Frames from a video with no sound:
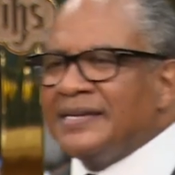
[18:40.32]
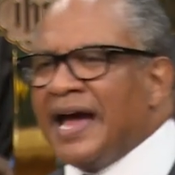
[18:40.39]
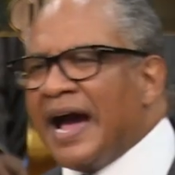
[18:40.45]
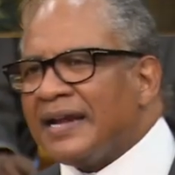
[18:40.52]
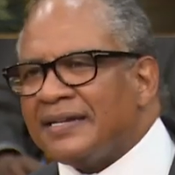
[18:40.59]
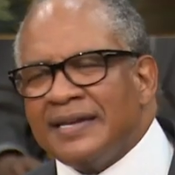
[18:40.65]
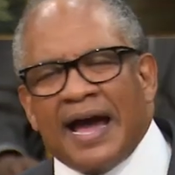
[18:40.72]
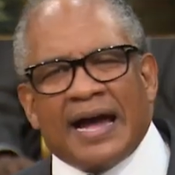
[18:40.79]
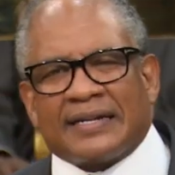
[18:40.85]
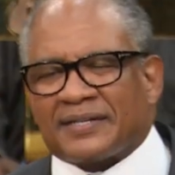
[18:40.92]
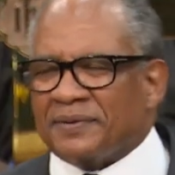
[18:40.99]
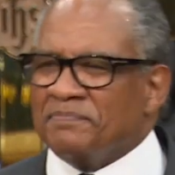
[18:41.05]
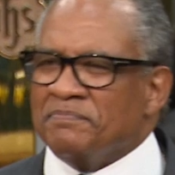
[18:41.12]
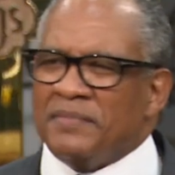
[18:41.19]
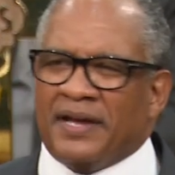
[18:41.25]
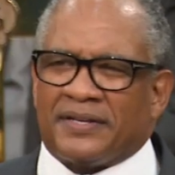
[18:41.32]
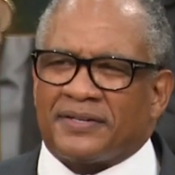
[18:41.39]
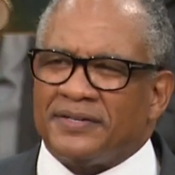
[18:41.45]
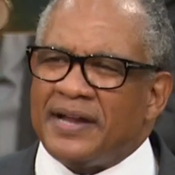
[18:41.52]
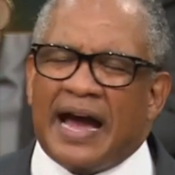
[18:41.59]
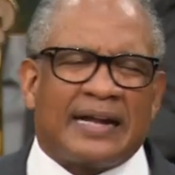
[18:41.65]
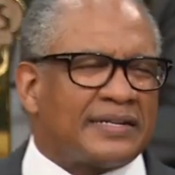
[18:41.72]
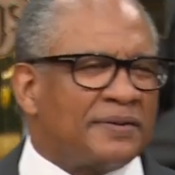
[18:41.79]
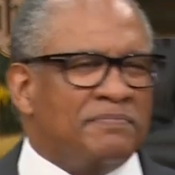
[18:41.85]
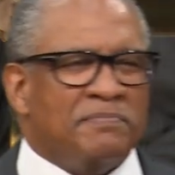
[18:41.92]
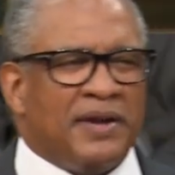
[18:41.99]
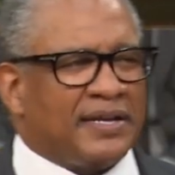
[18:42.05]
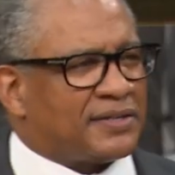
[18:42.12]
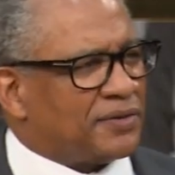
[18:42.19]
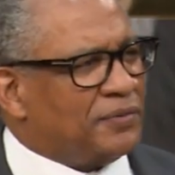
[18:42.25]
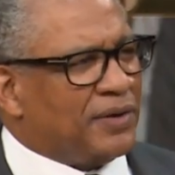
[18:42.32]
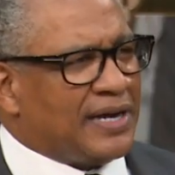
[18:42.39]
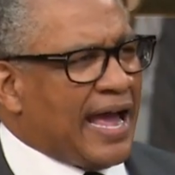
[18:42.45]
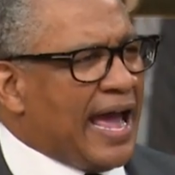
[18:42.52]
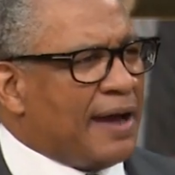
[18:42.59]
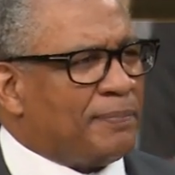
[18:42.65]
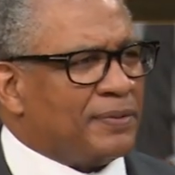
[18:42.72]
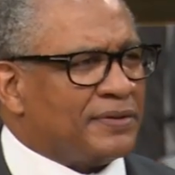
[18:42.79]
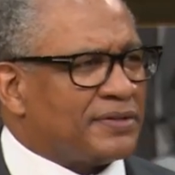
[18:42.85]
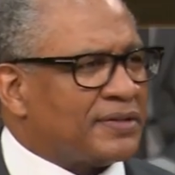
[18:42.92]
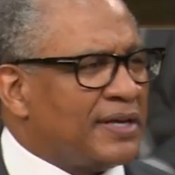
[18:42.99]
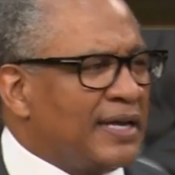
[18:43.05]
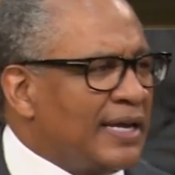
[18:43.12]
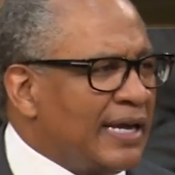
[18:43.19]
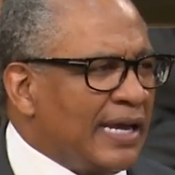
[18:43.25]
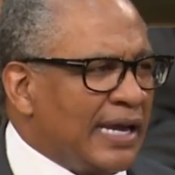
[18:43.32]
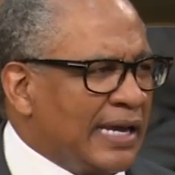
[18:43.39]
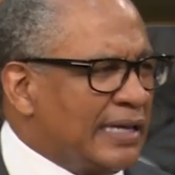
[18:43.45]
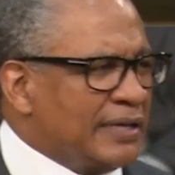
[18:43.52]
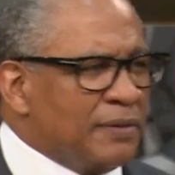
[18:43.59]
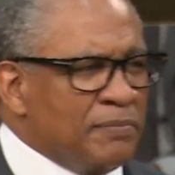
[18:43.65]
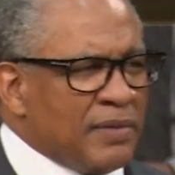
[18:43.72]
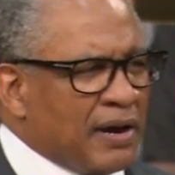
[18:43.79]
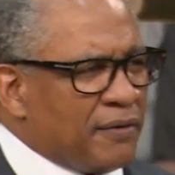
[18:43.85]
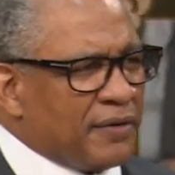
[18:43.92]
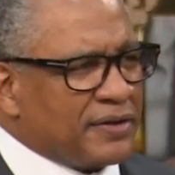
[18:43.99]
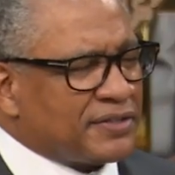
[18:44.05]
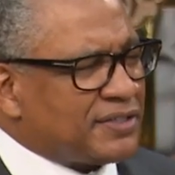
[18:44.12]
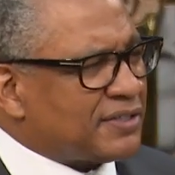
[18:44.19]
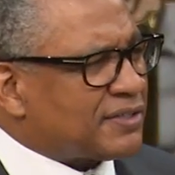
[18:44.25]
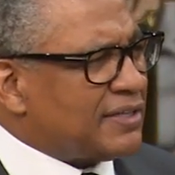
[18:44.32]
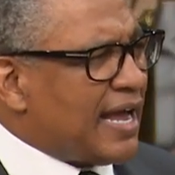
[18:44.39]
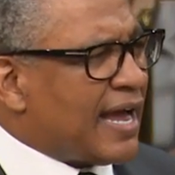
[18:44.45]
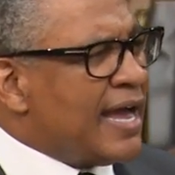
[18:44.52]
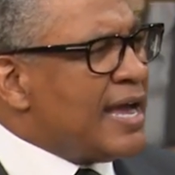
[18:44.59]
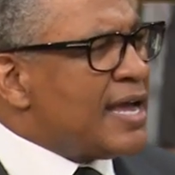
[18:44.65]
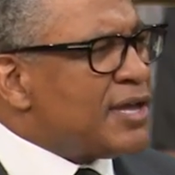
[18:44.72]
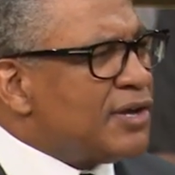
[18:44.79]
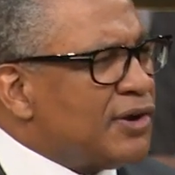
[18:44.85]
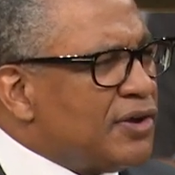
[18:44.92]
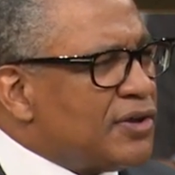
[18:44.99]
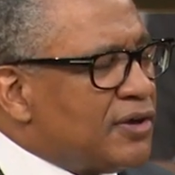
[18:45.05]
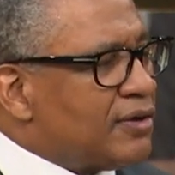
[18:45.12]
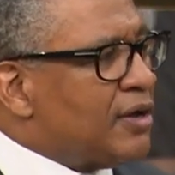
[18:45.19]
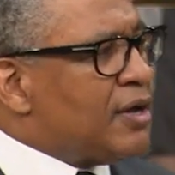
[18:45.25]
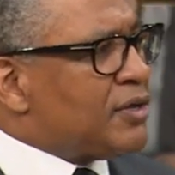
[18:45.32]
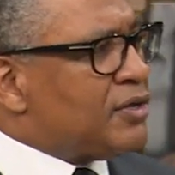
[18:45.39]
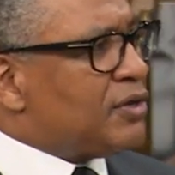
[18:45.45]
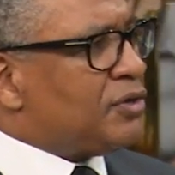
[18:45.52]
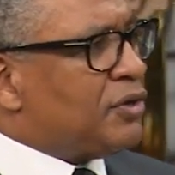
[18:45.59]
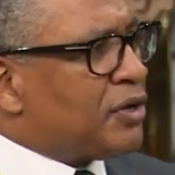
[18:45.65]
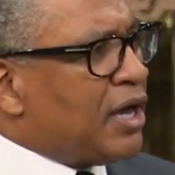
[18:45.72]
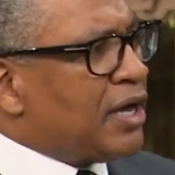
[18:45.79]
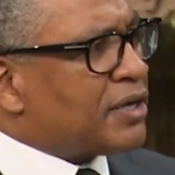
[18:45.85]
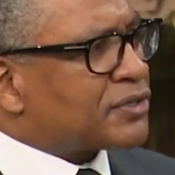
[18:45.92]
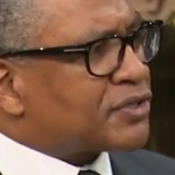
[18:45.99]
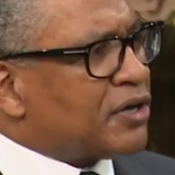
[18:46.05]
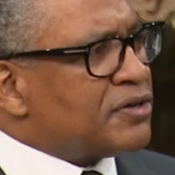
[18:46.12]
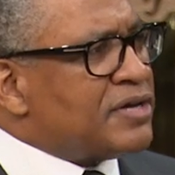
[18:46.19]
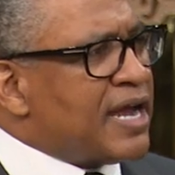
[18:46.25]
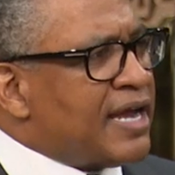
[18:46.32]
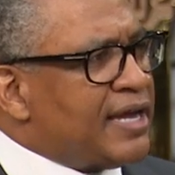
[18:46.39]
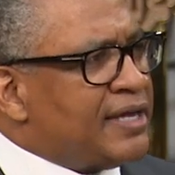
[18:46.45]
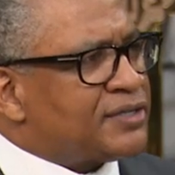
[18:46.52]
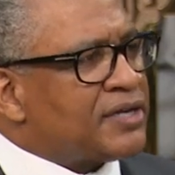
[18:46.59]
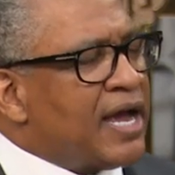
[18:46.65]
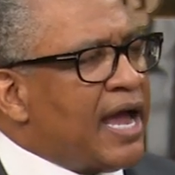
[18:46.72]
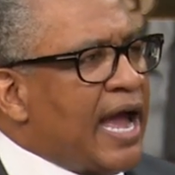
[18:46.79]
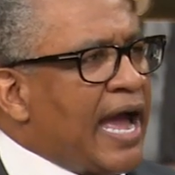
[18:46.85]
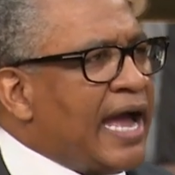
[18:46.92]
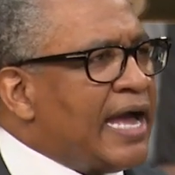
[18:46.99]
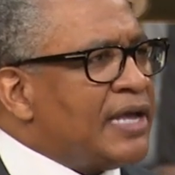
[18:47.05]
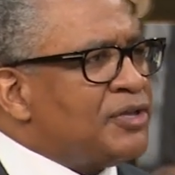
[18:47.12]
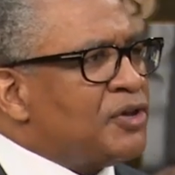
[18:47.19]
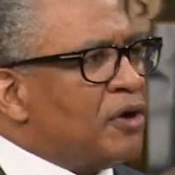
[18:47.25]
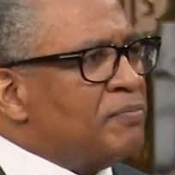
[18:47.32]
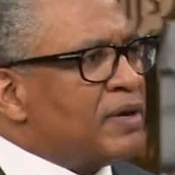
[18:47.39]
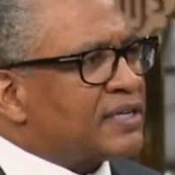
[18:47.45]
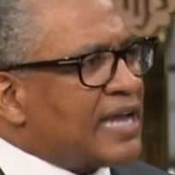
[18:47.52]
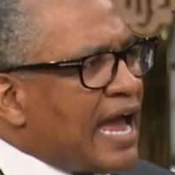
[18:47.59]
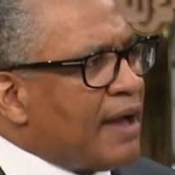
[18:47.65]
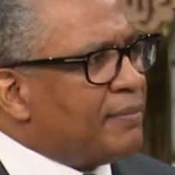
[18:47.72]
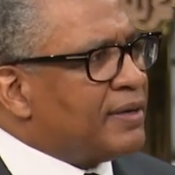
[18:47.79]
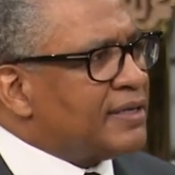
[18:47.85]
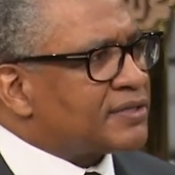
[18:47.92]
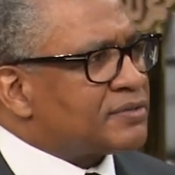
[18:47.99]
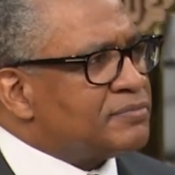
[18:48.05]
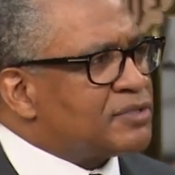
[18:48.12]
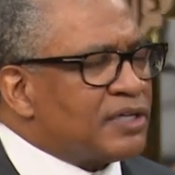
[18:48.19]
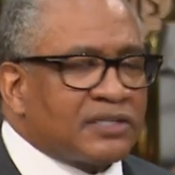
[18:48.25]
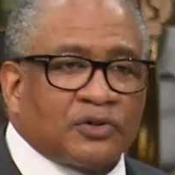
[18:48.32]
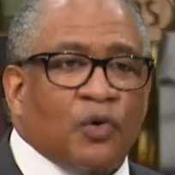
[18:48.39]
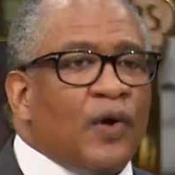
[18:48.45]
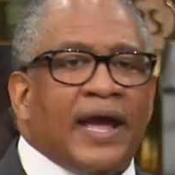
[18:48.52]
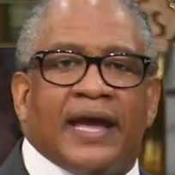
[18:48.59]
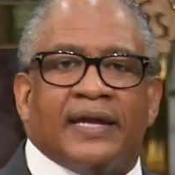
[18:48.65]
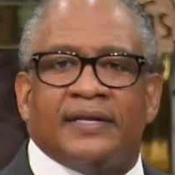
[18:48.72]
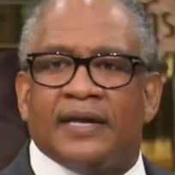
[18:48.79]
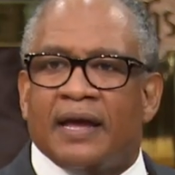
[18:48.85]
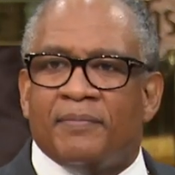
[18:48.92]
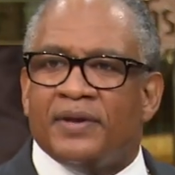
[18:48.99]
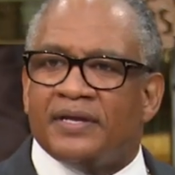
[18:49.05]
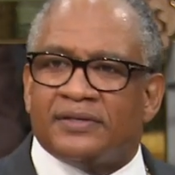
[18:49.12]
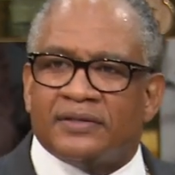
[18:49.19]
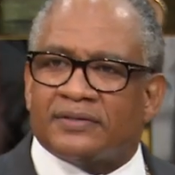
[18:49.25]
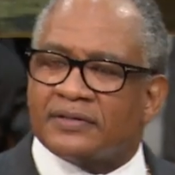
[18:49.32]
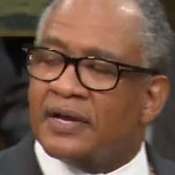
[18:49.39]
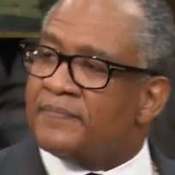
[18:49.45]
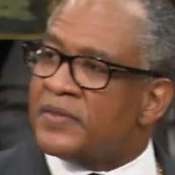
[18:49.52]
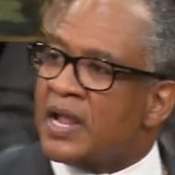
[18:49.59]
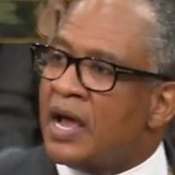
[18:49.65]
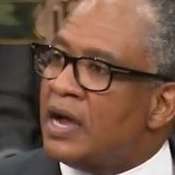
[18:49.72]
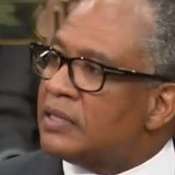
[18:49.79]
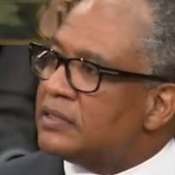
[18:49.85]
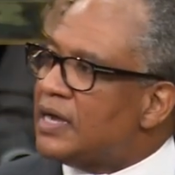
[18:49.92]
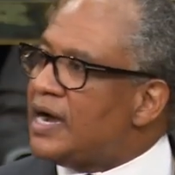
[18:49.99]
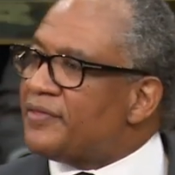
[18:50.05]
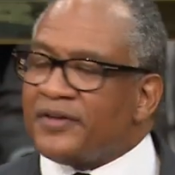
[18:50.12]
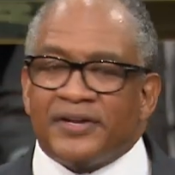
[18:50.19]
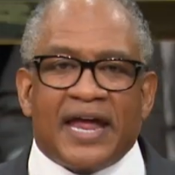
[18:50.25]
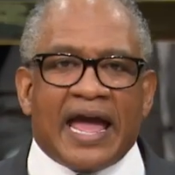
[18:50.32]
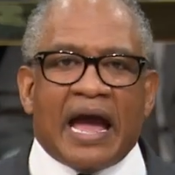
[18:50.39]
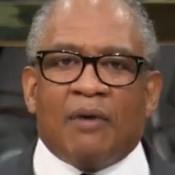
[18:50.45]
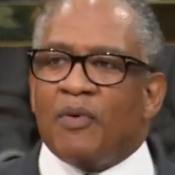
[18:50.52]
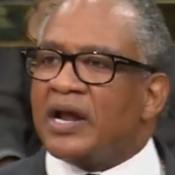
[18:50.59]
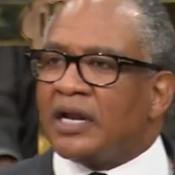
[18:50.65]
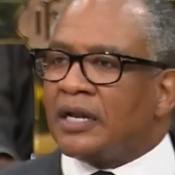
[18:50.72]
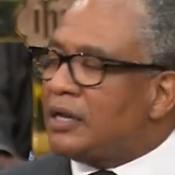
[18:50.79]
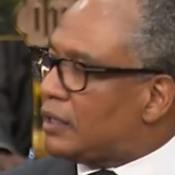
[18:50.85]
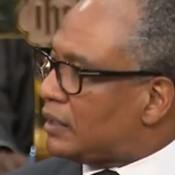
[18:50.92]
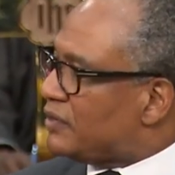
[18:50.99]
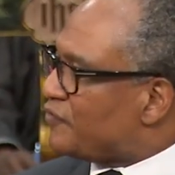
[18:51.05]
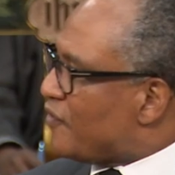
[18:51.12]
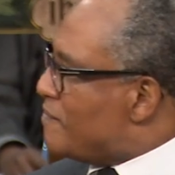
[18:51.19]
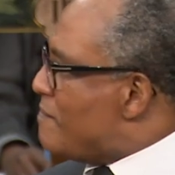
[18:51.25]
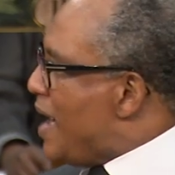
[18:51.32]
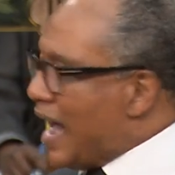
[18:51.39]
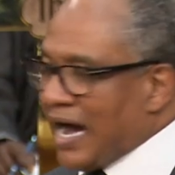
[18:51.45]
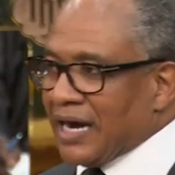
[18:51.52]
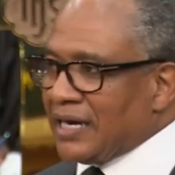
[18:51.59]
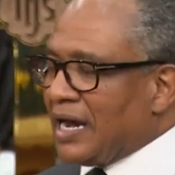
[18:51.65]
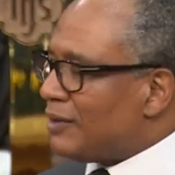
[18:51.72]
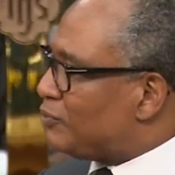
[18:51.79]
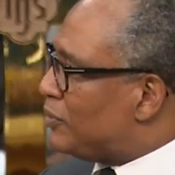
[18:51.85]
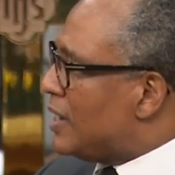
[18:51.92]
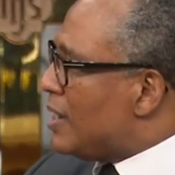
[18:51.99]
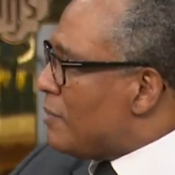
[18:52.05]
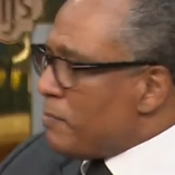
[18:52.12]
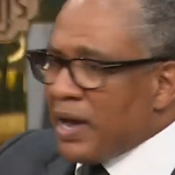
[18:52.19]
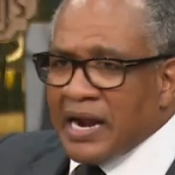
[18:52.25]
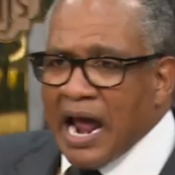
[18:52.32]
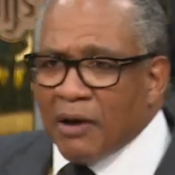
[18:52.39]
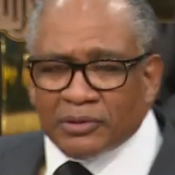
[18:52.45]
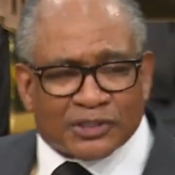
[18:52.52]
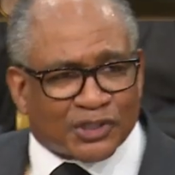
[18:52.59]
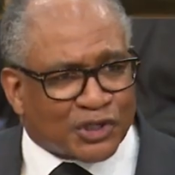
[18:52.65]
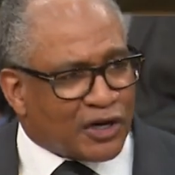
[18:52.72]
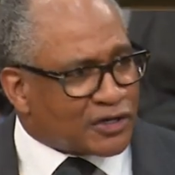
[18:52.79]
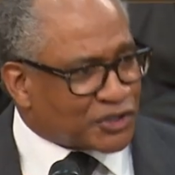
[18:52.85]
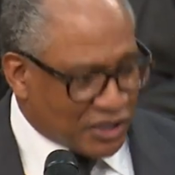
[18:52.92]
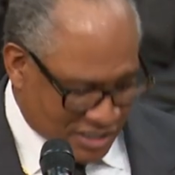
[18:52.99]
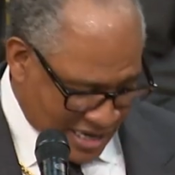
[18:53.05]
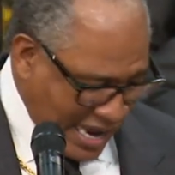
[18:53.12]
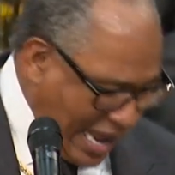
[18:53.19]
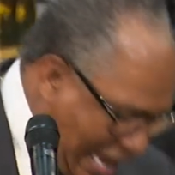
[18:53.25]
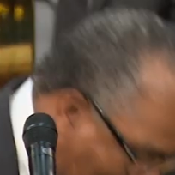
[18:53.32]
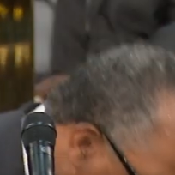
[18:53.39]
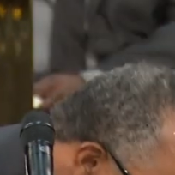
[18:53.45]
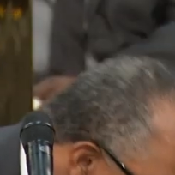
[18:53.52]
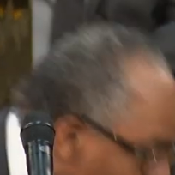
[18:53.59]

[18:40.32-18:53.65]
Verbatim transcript: not, not to mention, not to mention what happens in the mirror. It's just like, you know, you, you, you get a certain age and your metabolism just quit. I mean, just the other day I went looking for mine. I, man, I was searching high,